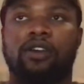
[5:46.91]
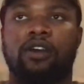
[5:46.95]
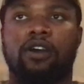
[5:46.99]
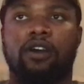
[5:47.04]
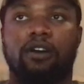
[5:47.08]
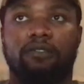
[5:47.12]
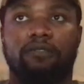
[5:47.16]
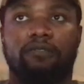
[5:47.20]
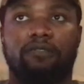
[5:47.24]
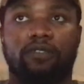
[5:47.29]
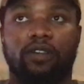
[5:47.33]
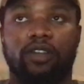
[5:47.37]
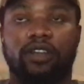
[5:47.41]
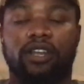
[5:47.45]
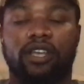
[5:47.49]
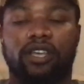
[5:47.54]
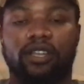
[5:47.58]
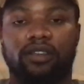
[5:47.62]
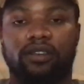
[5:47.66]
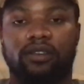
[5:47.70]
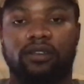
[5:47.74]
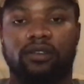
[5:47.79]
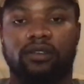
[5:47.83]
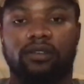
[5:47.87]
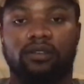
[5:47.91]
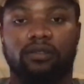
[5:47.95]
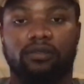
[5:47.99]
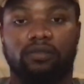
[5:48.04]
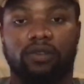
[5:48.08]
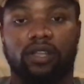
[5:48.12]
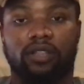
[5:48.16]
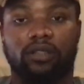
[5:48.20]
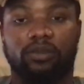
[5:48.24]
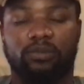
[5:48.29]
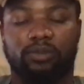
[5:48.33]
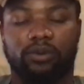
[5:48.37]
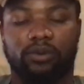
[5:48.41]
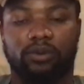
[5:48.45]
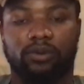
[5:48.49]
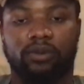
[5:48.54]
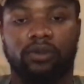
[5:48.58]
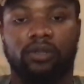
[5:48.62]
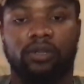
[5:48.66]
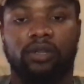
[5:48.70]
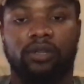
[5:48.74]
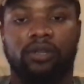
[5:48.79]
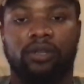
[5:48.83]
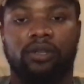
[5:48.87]
A front end developer
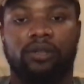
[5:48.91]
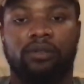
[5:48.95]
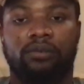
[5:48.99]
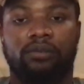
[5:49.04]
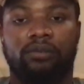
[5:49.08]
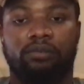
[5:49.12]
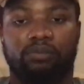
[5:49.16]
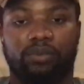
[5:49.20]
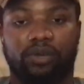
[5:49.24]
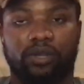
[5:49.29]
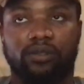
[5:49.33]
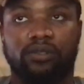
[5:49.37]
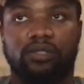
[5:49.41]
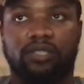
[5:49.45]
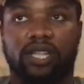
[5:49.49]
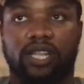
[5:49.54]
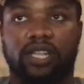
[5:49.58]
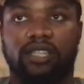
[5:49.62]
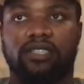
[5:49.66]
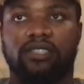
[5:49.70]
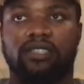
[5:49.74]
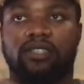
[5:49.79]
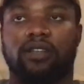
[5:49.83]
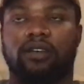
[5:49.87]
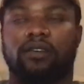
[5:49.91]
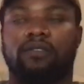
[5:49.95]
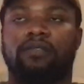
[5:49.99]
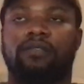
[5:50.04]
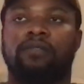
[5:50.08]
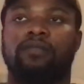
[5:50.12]
builds that stuff.